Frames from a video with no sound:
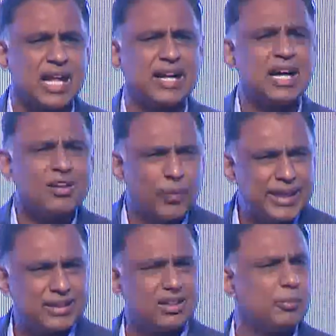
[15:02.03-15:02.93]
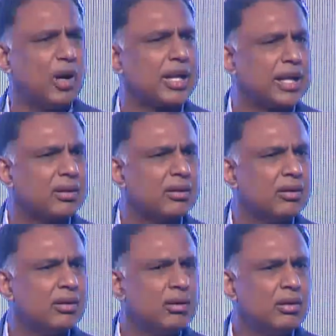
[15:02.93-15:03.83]
I can't wait till the morning.
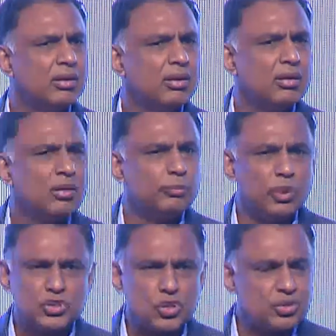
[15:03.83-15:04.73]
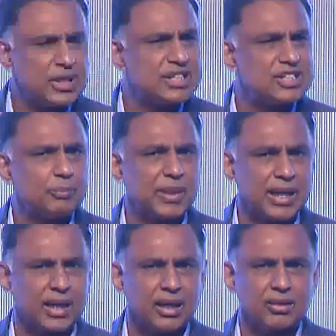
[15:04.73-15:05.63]
Bookstores are
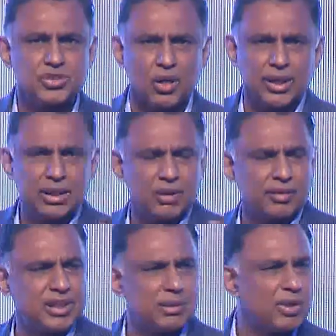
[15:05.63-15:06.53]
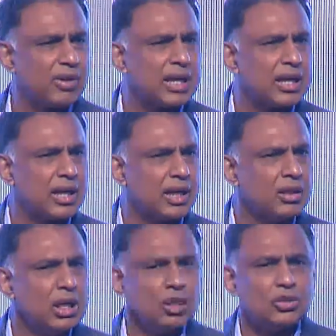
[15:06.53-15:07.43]
disappearing. I was talking to Ravi Tamilvananan.
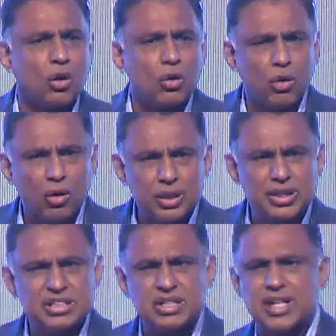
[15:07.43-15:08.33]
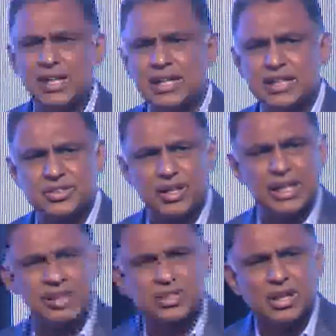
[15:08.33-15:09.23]
The whole digital industry
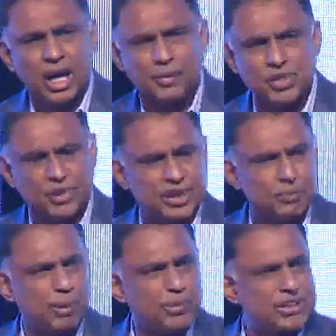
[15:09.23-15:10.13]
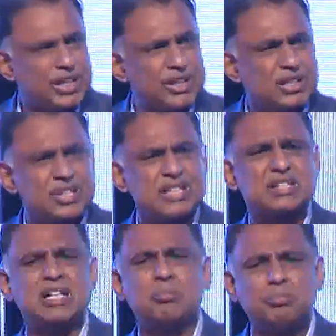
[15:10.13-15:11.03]
is, the publishing industry is
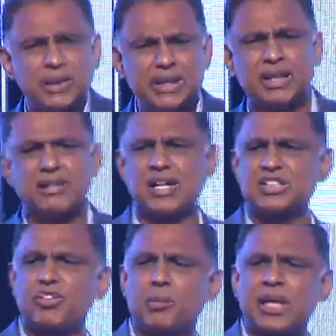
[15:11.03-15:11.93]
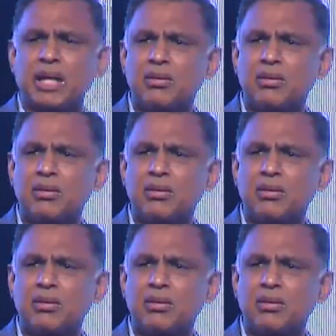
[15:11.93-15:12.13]
completely transforming.